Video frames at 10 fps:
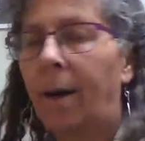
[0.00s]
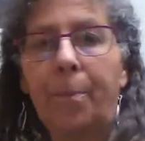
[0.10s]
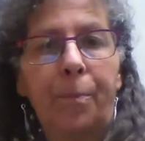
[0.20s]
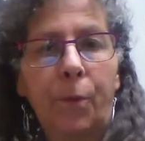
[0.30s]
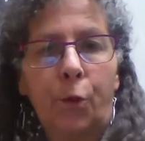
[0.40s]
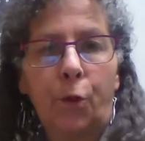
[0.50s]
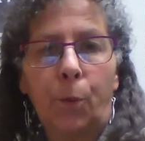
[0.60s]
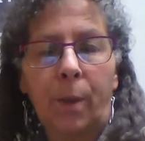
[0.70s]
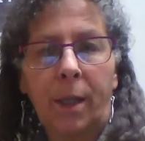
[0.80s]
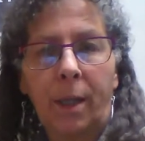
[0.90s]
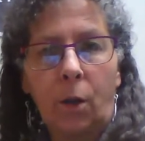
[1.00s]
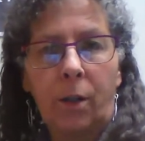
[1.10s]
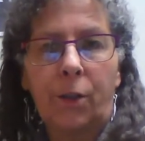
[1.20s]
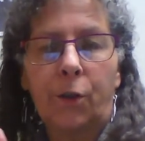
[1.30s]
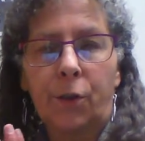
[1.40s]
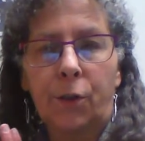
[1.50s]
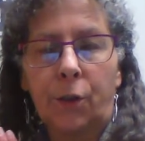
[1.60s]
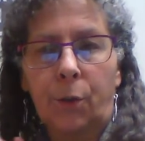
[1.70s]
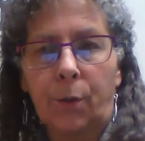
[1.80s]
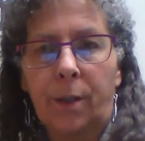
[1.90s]
um, you would encourage the
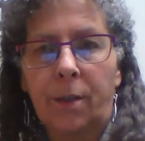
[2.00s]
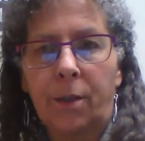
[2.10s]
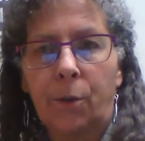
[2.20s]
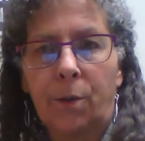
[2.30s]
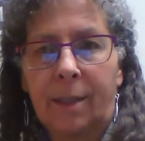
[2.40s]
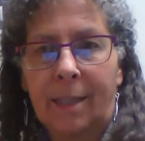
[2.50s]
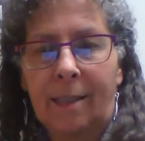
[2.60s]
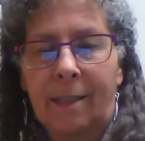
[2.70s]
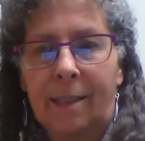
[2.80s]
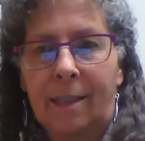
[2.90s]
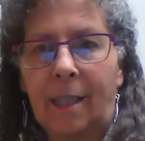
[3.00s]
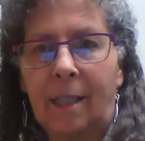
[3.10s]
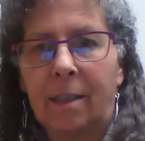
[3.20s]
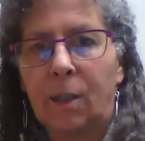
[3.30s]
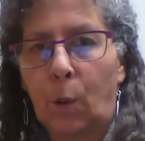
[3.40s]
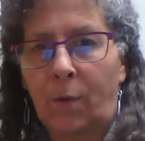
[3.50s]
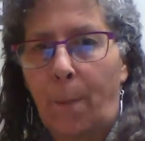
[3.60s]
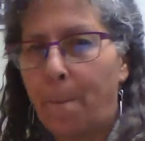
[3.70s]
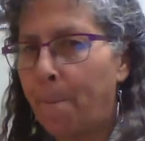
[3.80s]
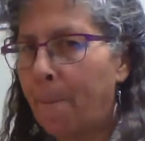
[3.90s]
children to sing this in sort of a
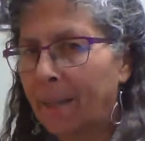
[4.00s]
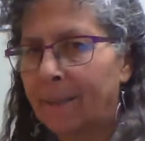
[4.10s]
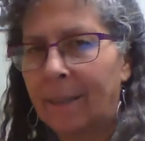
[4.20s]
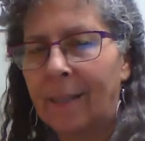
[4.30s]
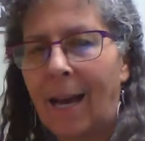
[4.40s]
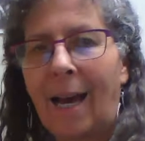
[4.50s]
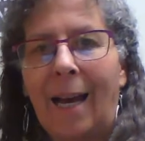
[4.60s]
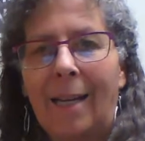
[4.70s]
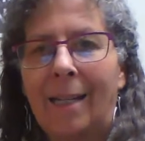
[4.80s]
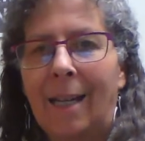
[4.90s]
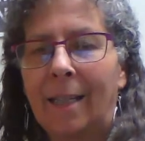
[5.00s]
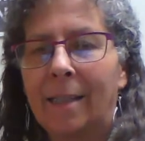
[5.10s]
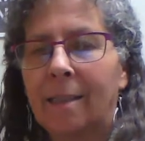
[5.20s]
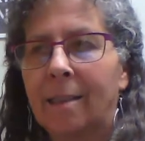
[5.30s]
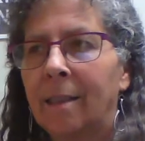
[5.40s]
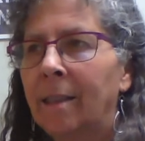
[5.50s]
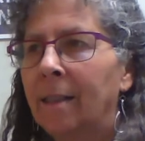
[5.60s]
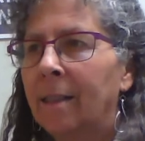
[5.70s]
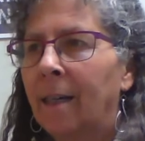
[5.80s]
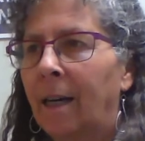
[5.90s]
Mexican hat dance
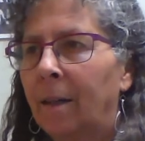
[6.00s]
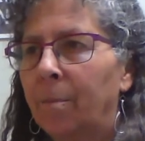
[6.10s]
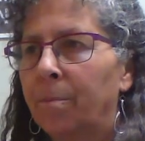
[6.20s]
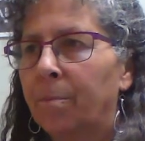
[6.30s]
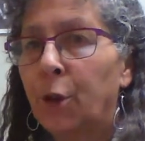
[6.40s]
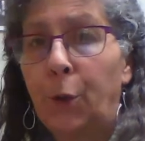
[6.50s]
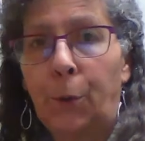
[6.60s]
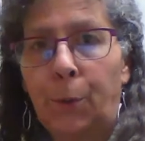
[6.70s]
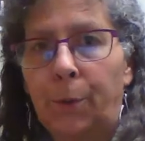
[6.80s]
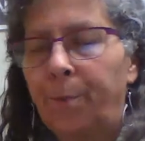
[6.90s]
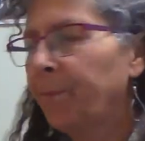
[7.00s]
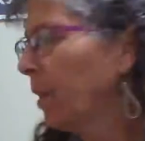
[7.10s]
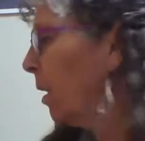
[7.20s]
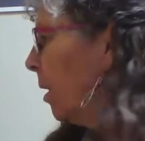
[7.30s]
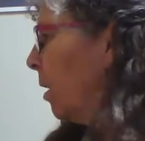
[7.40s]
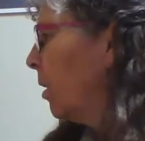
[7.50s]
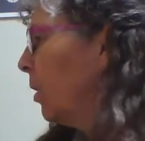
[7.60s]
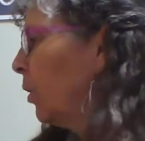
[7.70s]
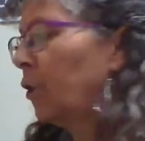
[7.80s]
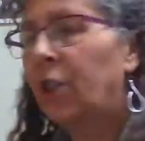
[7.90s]
um, tune.
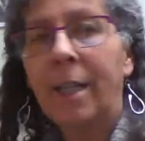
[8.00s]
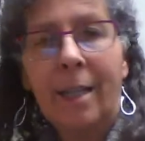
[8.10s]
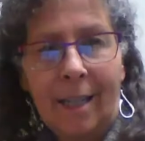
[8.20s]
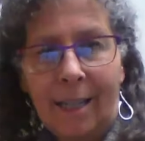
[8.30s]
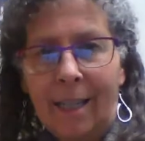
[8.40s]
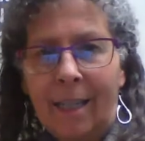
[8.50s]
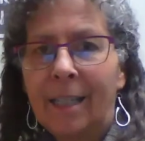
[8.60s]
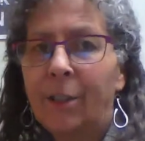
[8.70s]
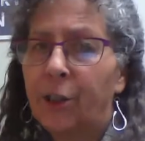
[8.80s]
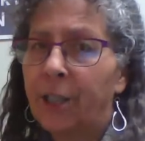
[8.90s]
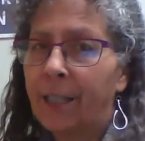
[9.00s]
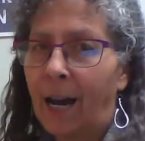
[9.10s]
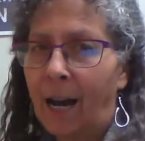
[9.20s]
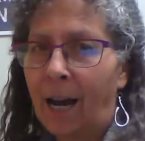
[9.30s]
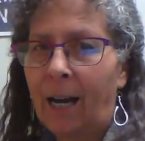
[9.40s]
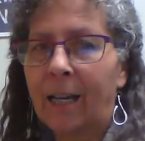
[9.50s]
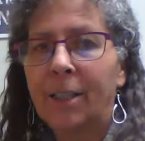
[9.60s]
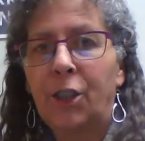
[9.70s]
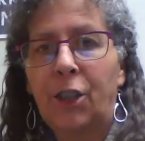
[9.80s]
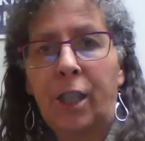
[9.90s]
G E G
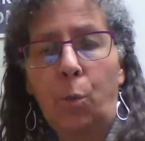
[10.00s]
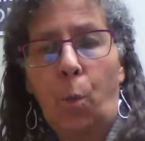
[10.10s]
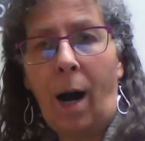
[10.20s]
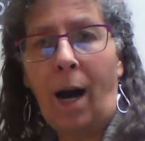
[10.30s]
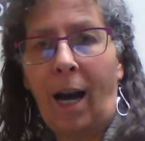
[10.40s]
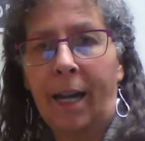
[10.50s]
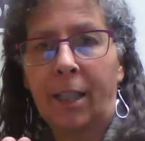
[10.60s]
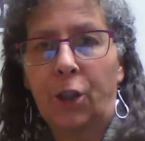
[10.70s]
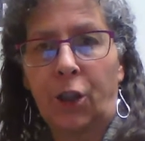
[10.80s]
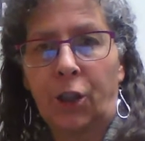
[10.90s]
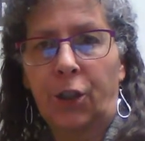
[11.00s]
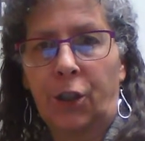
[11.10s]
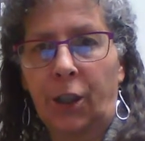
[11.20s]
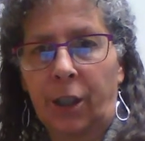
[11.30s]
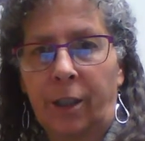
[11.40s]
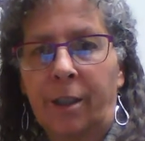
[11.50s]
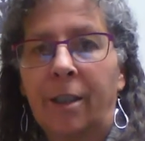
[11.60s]
I G Y G G